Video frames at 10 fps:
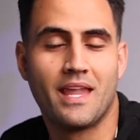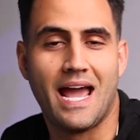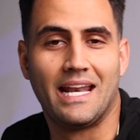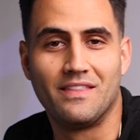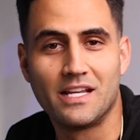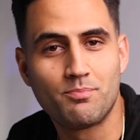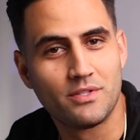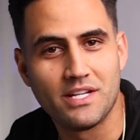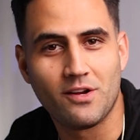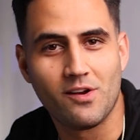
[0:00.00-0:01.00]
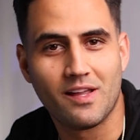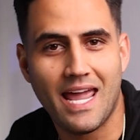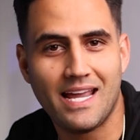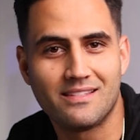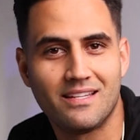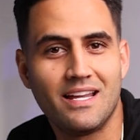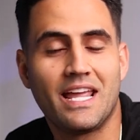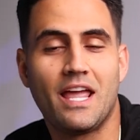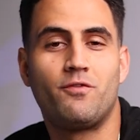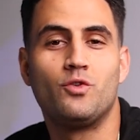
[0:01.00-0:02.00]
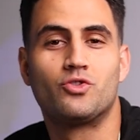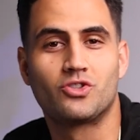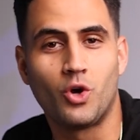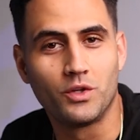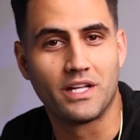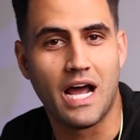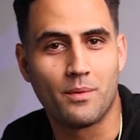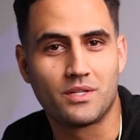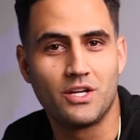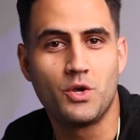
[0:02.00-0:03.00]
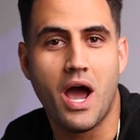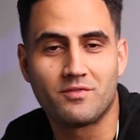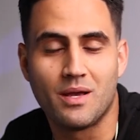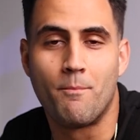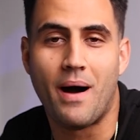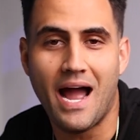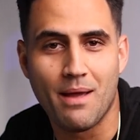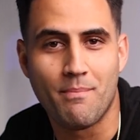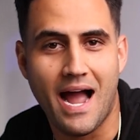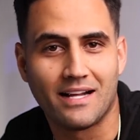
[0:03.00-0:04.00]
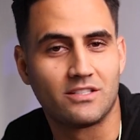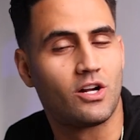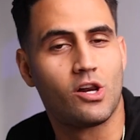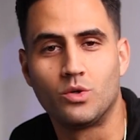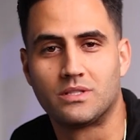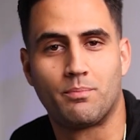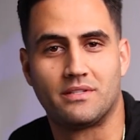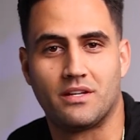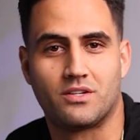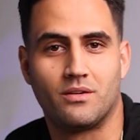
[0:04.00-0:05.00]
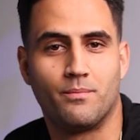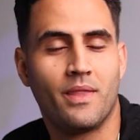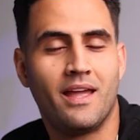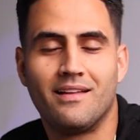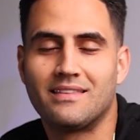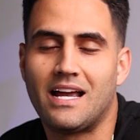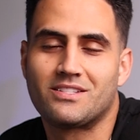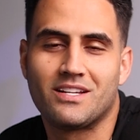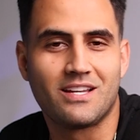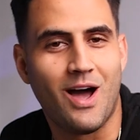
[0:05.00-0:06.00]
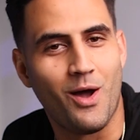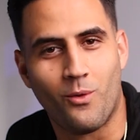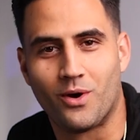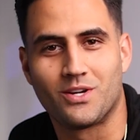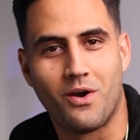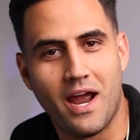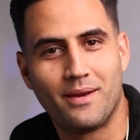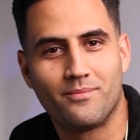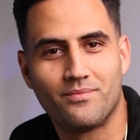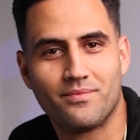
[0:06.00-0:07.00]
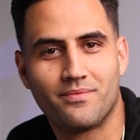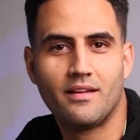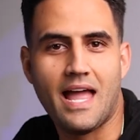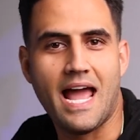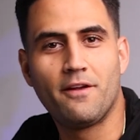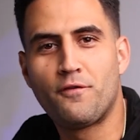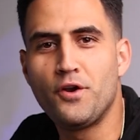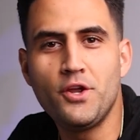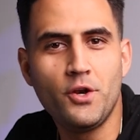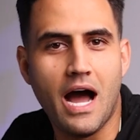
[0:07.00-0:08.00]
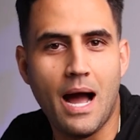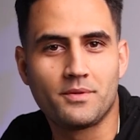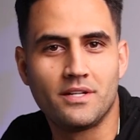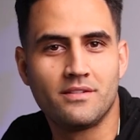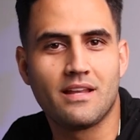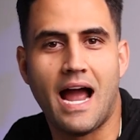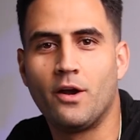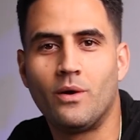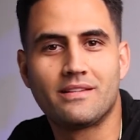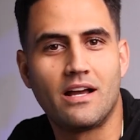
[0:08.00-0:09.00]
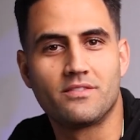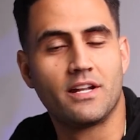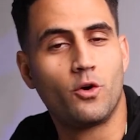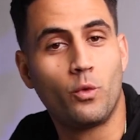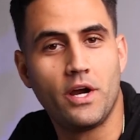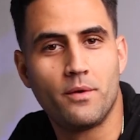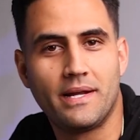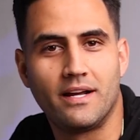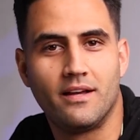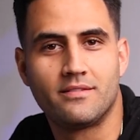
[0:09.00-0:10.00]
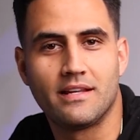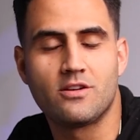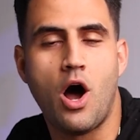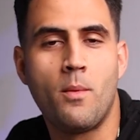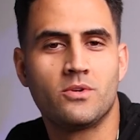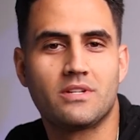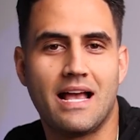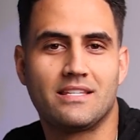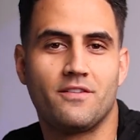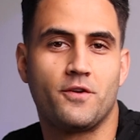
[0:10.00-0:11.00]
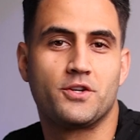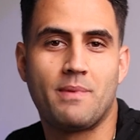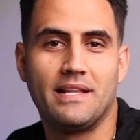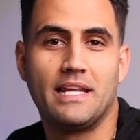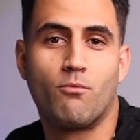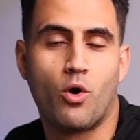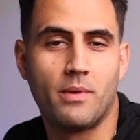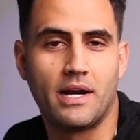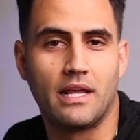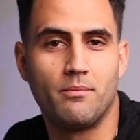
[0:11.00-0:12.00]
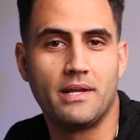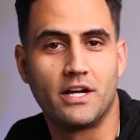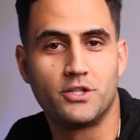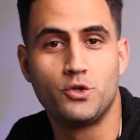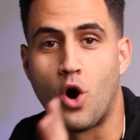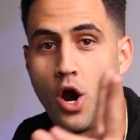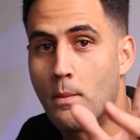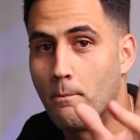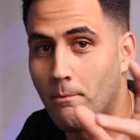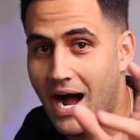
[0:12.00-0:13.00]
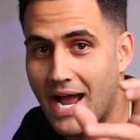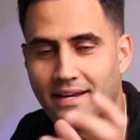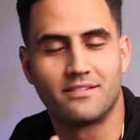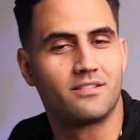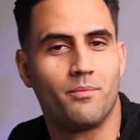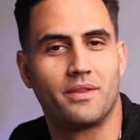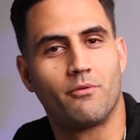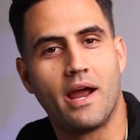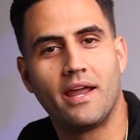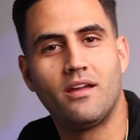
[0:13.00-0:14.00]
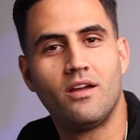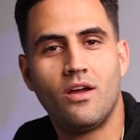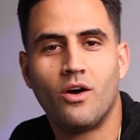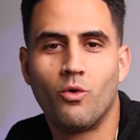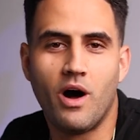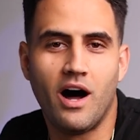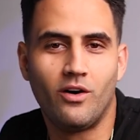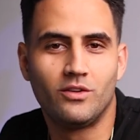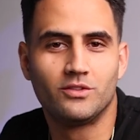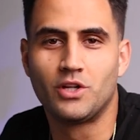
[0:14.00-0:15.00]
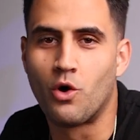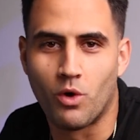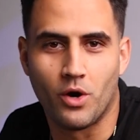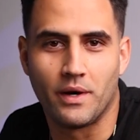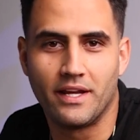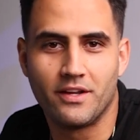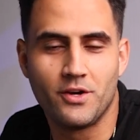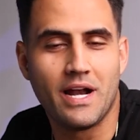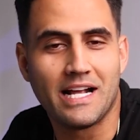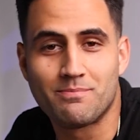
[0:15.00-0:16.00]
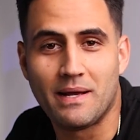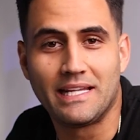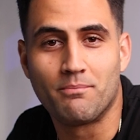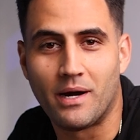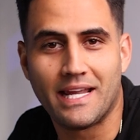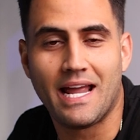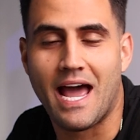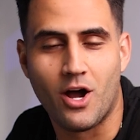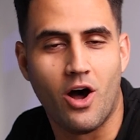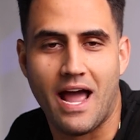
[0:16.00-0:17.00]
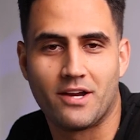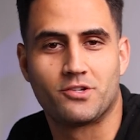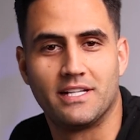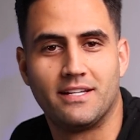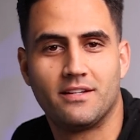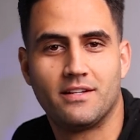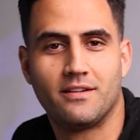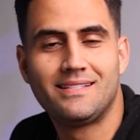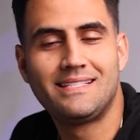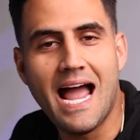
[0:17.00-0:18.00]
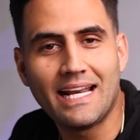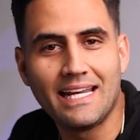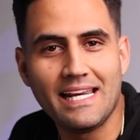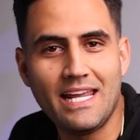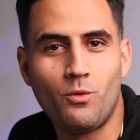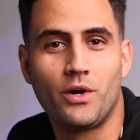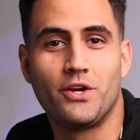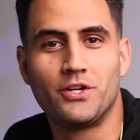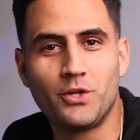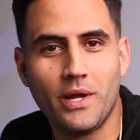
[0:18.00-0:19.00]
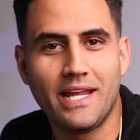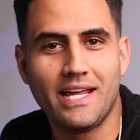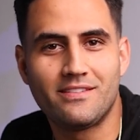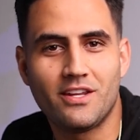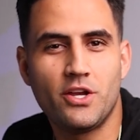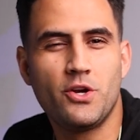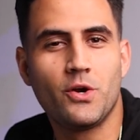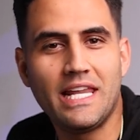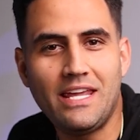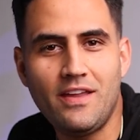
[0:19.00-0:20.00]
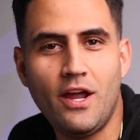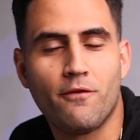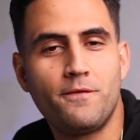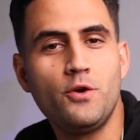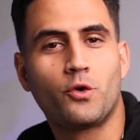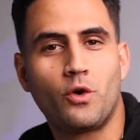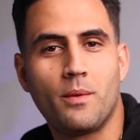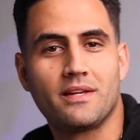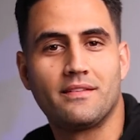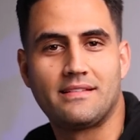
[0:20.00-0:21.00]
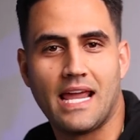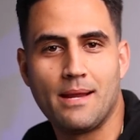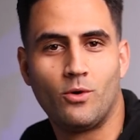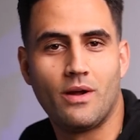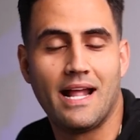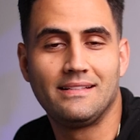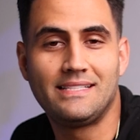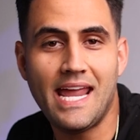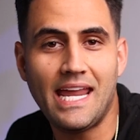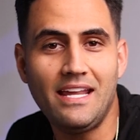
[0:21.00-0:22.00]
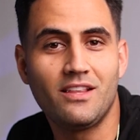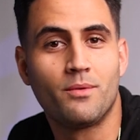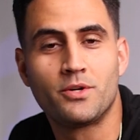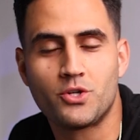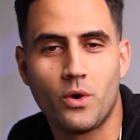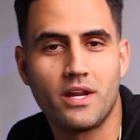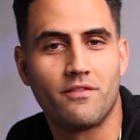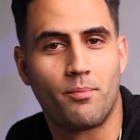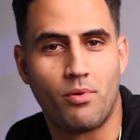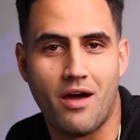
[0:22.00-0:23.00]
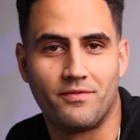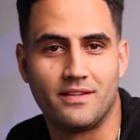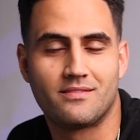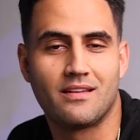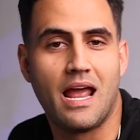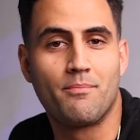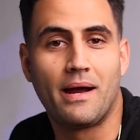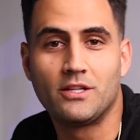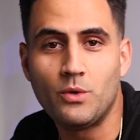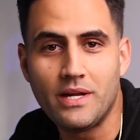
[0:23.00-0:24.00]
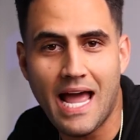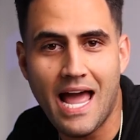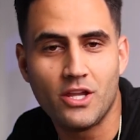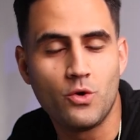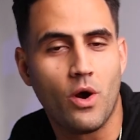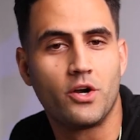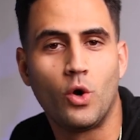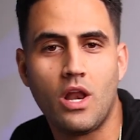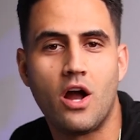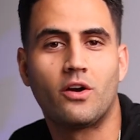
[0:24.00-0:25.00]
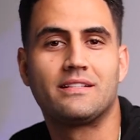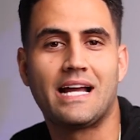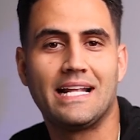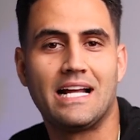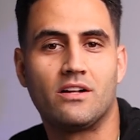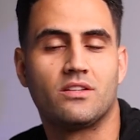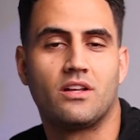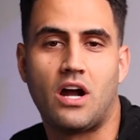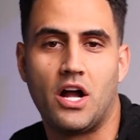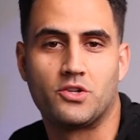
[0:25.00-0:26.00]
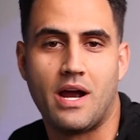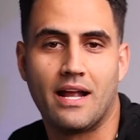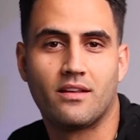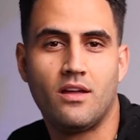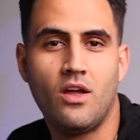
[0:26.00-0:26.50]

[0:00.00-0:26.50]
And in this particular case, if you sold an option, you have to buy it back to close the position. That's just how it works, all right? And if you're new to options, I know it sounds a little weird because it's almost as if you're spending more money because you are buying something, right? Well, don't worry, you're not spending money at all, actually. Technically, what you're doing is you're leaving a few crumbs on the table and taking the majority of the profits. And by doing that, you are no longer tied down to the contract.